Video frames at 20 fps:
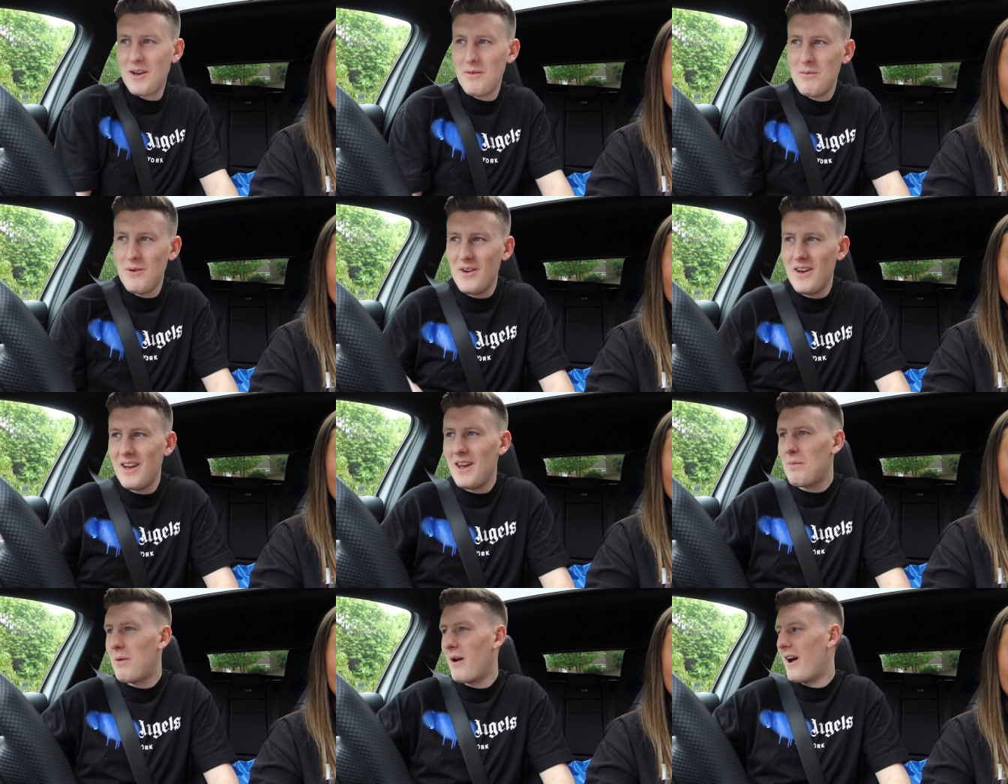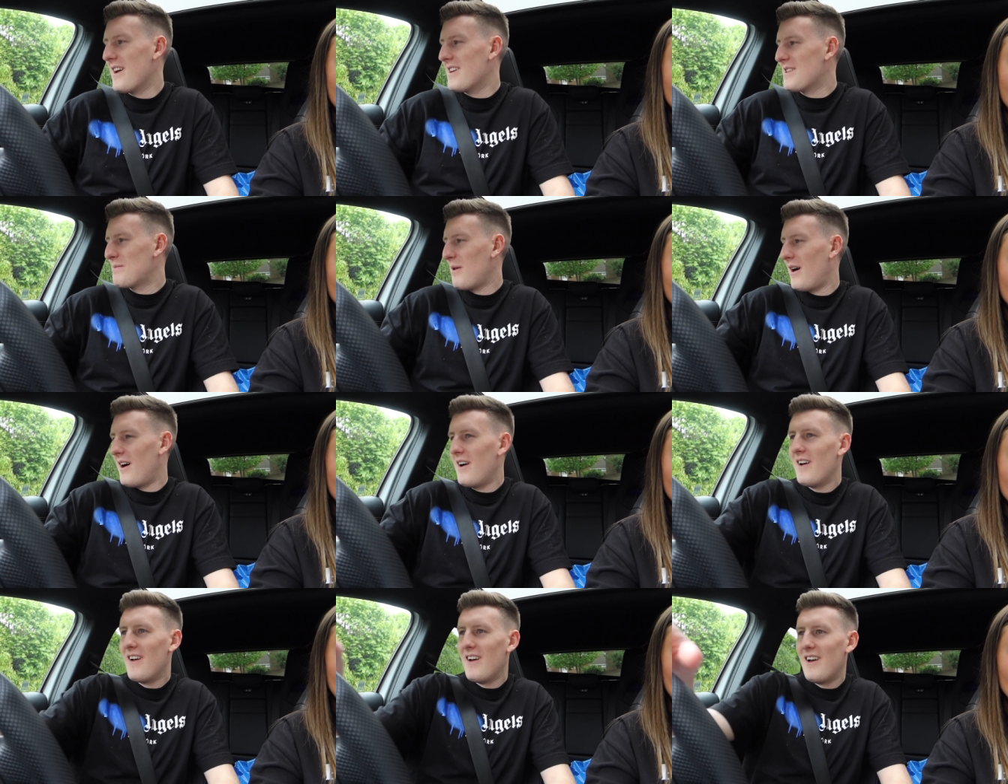community place,
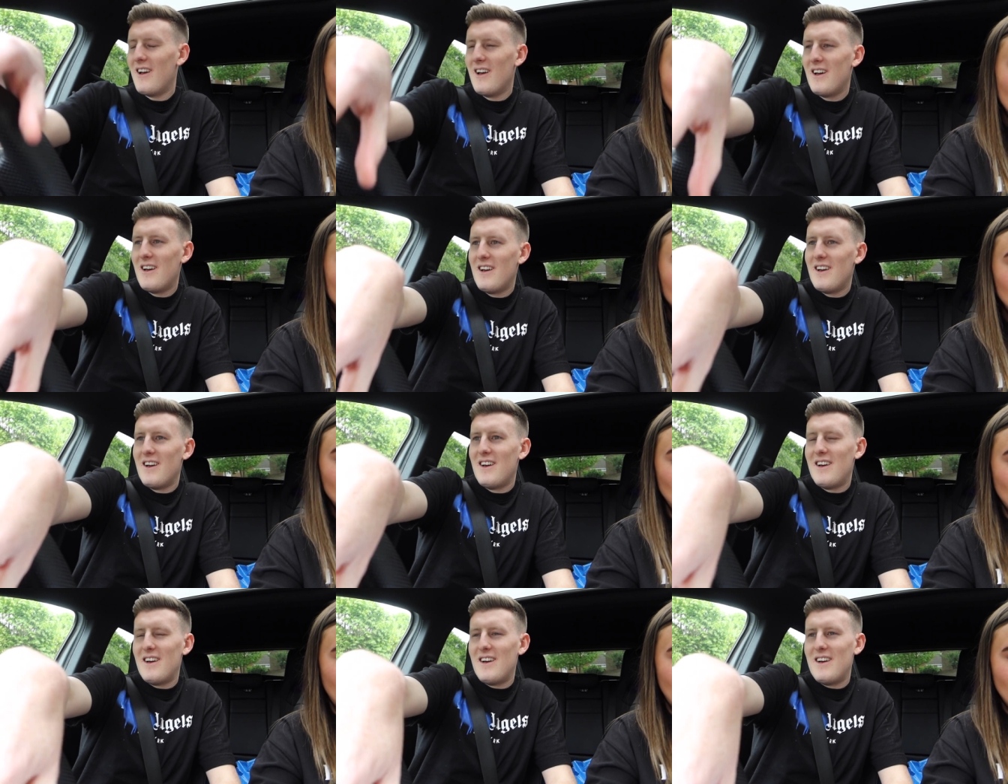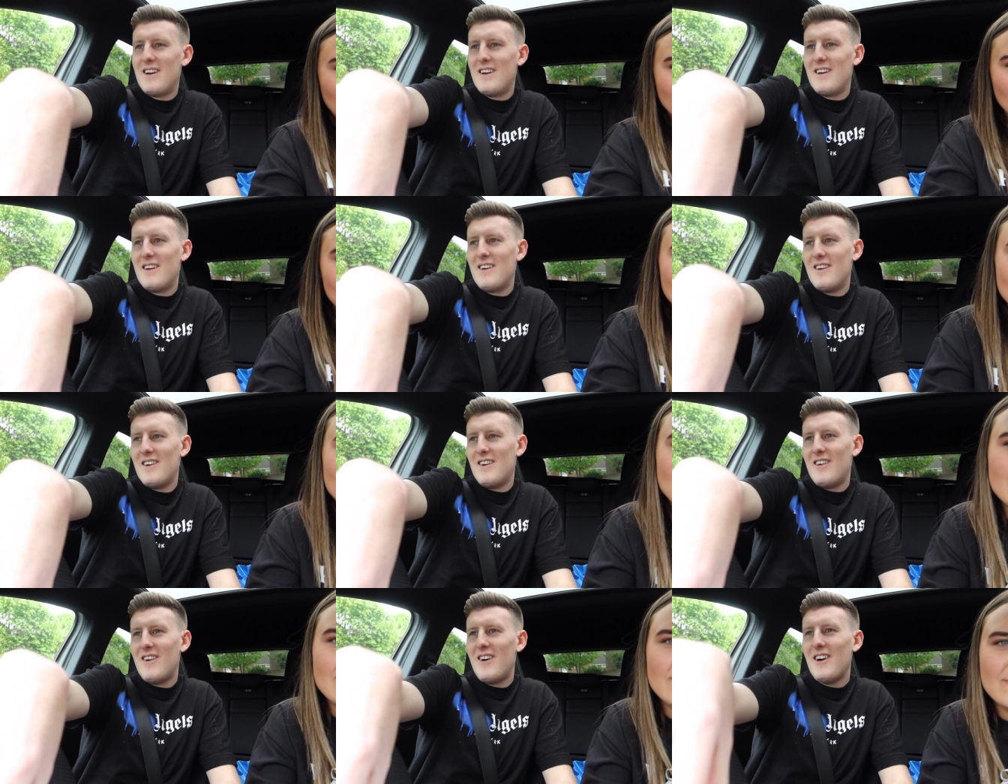but... I told you that.
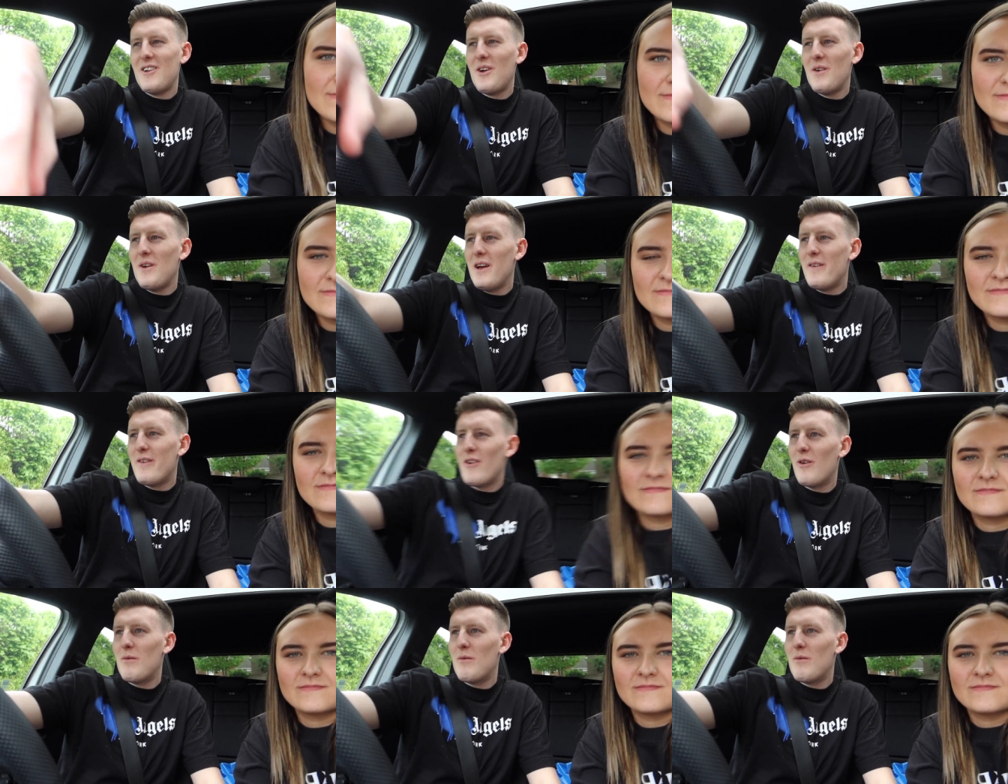I don't ever